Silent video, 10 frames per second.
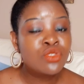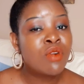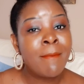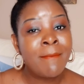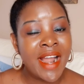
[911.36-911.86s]
to
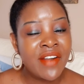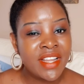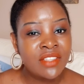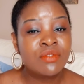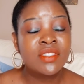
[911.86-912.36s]
her
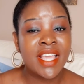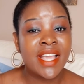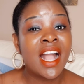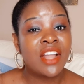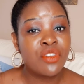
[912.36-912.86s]
parents to
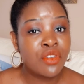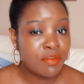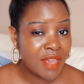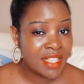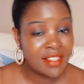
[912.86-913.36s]
take her
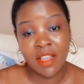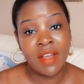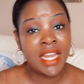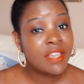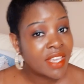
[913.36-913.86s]
documents. They
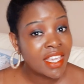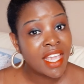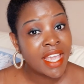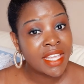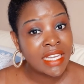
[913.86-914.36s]
were living
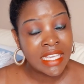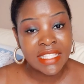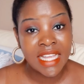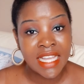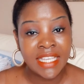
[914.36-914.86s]
here in
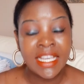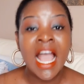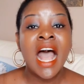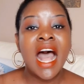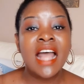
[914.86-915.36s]
Italy.
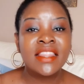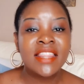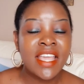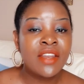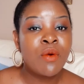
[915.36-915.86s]
And
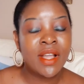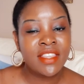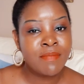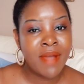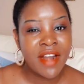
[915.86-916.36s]
then what
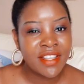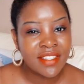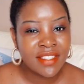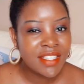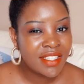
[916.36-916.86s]
the
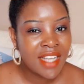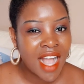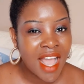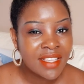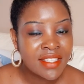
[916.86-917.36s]
parents did,
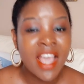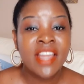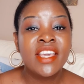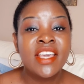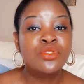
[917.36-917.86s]
guys,
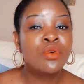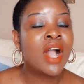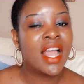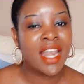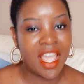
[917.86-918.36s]
they took
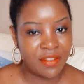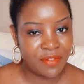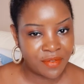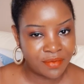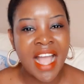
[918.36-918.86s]
her
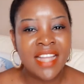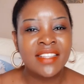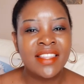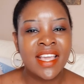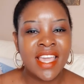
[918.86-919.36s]
life
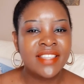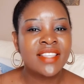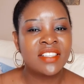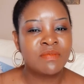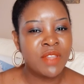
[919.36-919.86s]
and the case
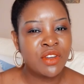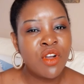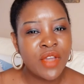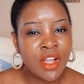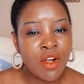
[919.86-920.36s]
has been
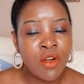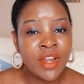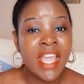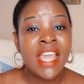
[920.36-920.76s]
going on